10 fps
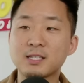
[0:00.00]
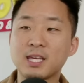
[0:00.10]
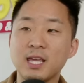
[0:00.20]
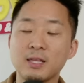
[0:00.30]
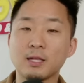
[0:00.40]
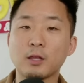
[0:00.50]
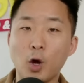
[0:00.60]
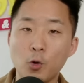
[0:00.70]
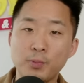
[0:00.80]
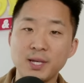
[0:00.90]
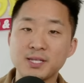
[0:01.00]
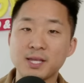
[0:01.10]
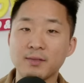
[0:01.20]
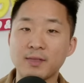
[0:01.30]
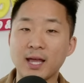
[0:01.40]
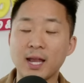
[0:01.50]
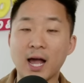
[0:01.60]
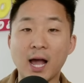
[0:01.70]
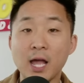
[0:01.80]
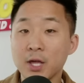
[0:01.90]
it's key that the OP said that
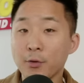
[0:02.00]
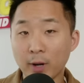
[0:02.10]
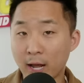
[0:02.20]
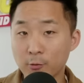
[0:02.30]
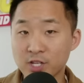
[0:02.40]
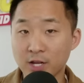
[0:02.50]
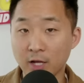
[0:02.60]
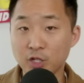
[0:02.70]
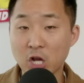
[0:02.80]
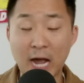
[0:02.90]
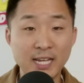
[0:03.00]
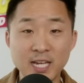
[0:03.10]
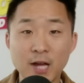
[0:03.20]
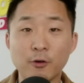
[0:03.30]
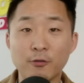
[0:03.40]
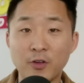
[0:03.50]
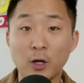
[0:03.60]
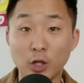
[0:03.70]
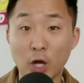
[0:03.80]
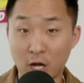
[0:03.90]
when I was in Asia, I never
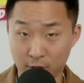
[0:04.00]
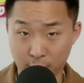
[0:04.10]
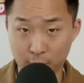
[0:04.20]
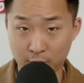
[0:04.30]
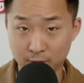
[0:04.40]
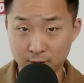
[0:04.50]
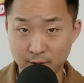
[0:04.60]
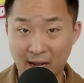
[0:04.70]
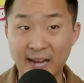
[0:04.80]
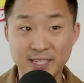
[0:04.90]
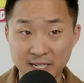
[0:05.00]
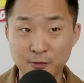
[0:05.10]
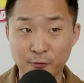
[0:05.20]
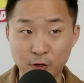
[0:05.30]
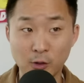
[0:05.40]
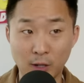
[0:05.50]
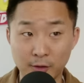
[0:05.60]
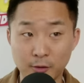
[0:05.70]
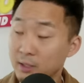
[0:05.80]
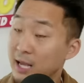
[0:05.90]
felt othered. I didn't feel
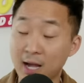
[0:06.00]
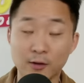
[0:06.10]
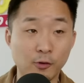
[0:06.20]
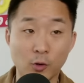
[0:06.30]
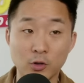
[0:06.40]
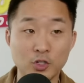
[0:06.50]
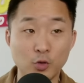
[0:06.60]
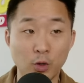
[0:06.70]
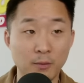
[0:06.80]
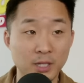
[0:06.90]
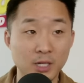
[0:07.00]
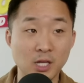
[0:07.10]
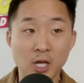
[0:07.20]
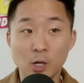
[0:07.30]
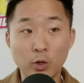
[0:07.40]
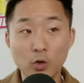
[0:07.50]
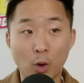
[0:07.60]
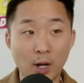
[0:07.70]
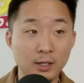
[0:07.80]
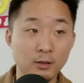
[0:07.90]
othered. Yeah, of course you wouldn't because when you
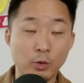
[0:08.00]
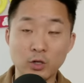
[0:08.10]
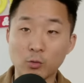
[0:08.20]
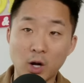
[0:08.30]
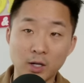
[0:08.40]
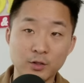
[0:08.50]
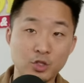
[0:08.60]
walk in when you're walking